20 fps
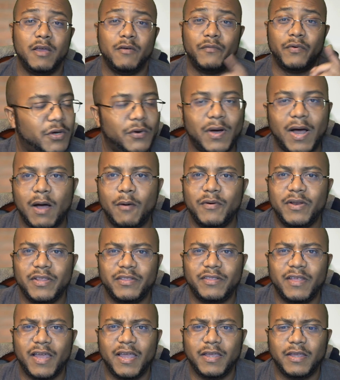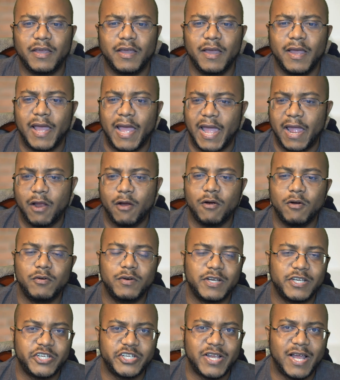So I want to thank
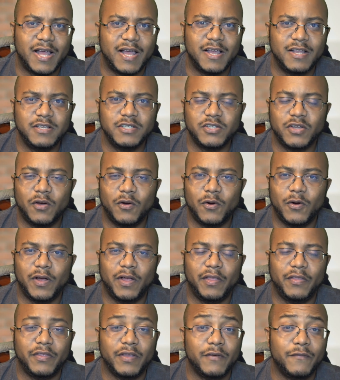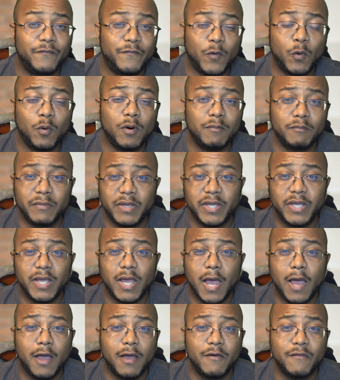Harold Shines on the For
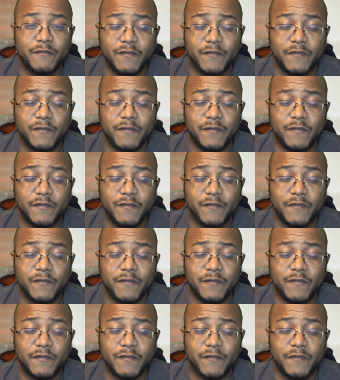Me